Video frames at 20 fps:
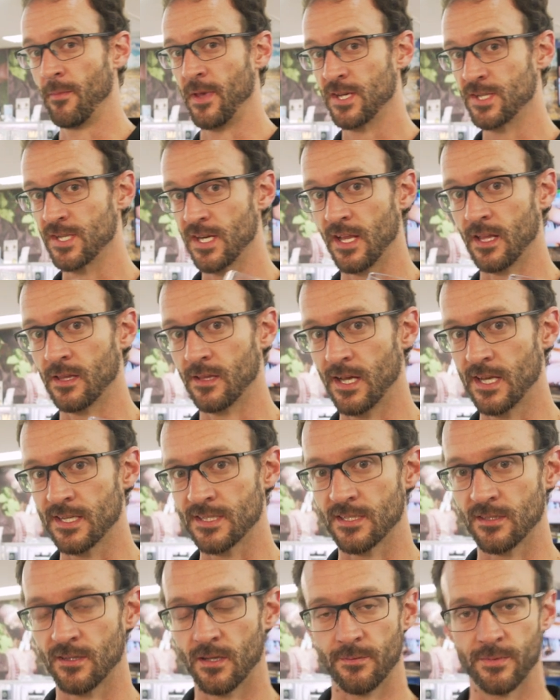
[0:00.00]
I'm mentioning
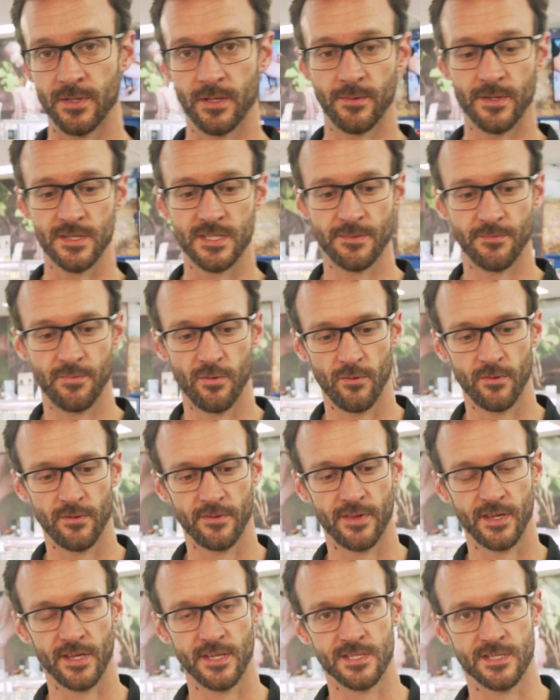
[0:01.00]
glass a lot, but the most
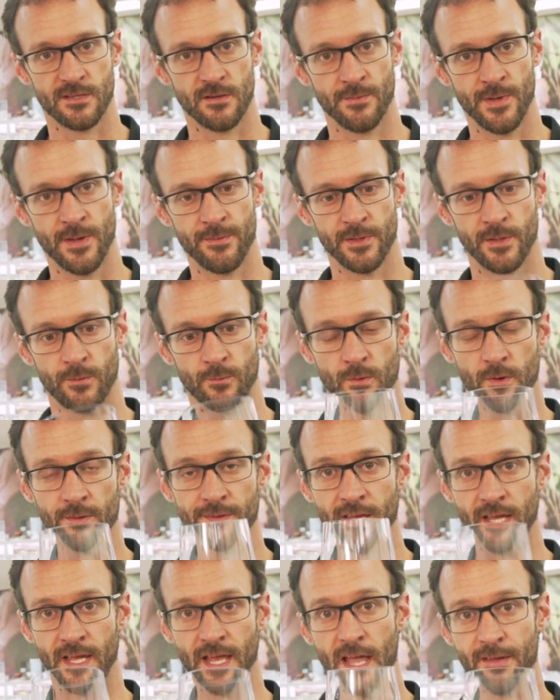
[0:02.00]
important thing is to remember that
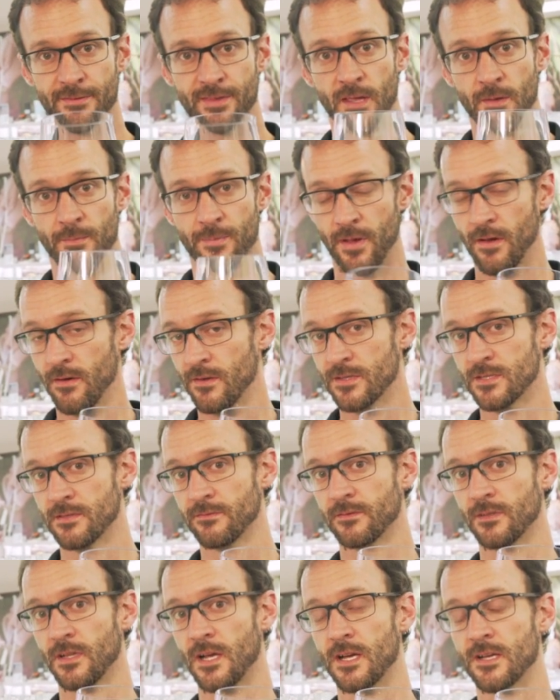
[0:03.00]
while they have the appearance
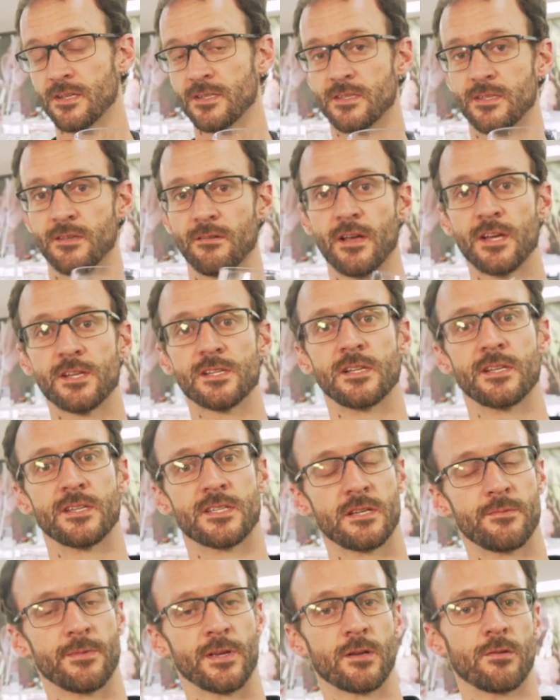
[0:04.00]
of glass, they're
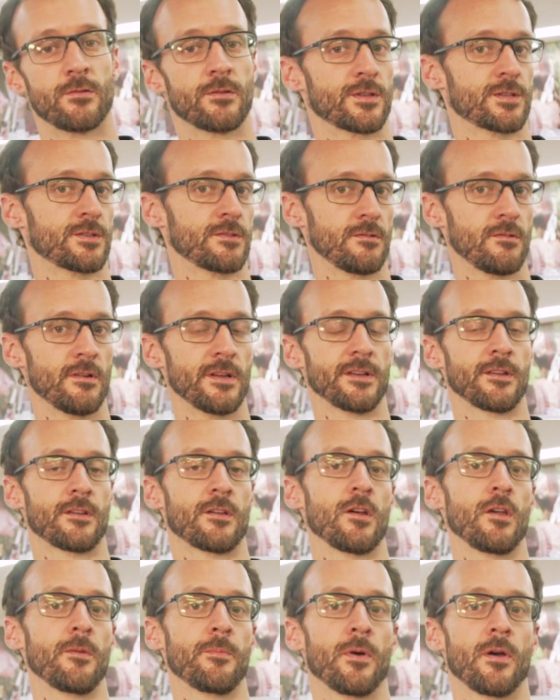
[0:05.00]
actually something called a Triton
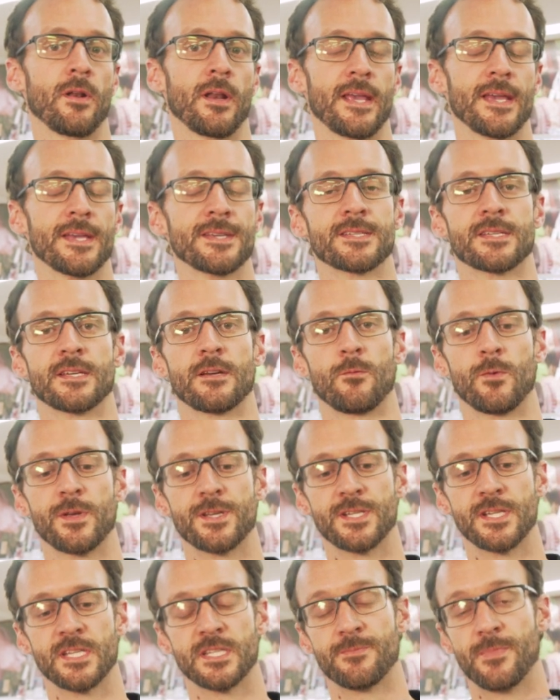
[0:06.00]
copolyester,
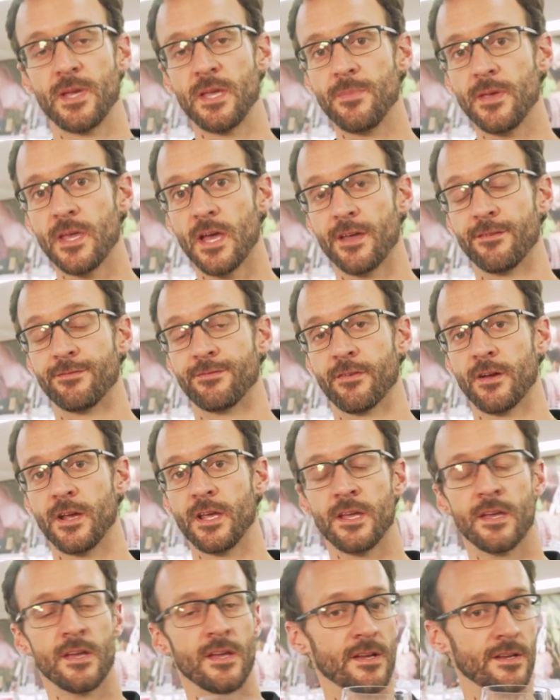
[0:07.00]
which is BPA
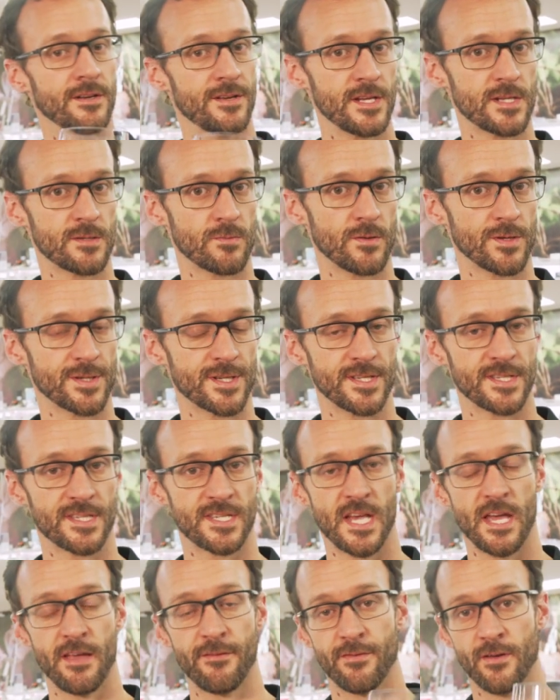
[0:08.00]
free, dishwasher
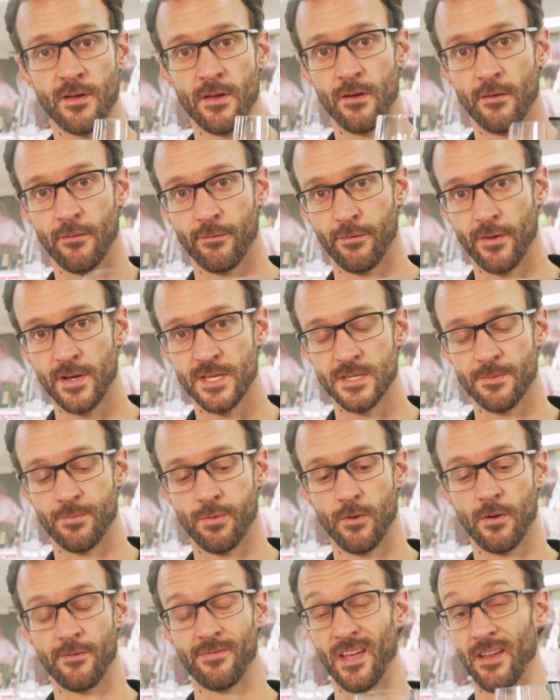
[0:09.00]
safe, freezer
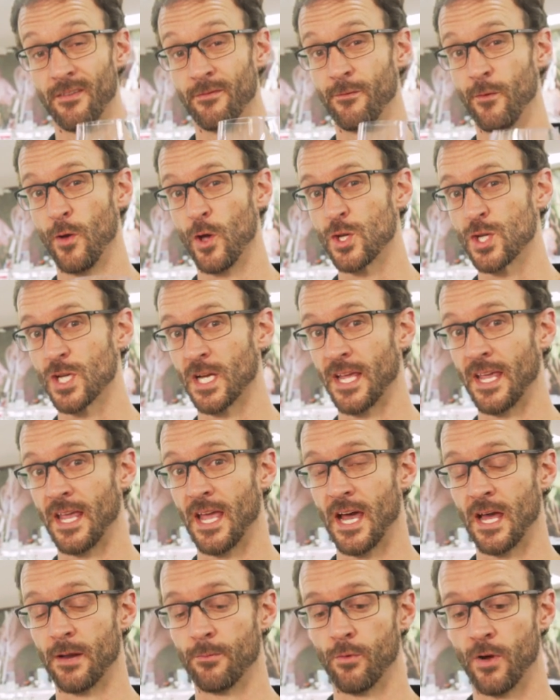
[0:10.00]
proof, and
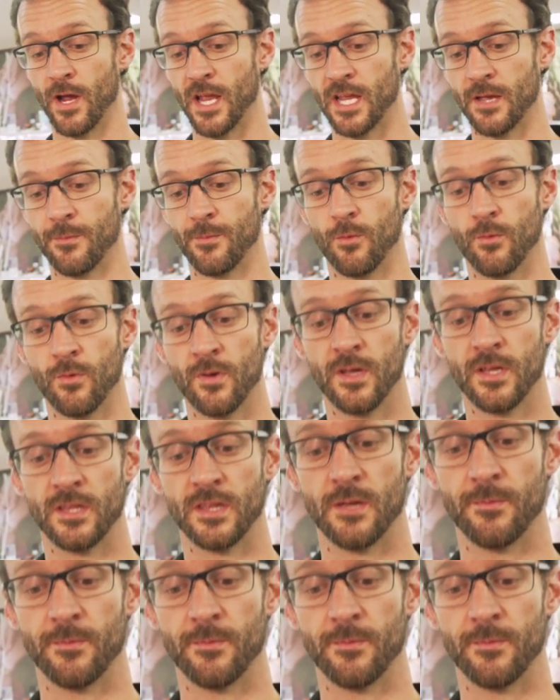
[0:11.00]
virtually unbreakable.